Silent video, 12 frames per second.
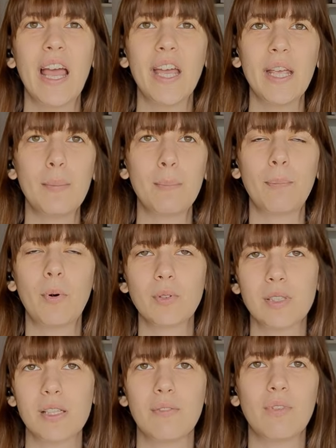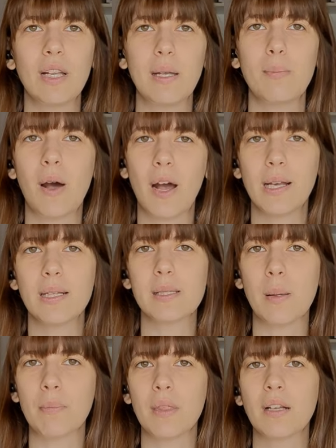impulsively buy
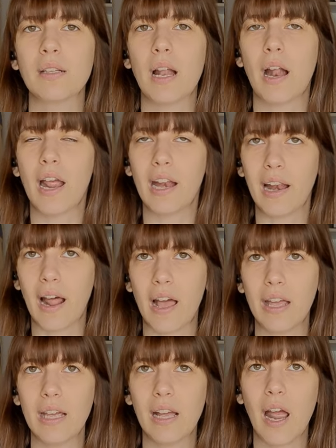something that I like.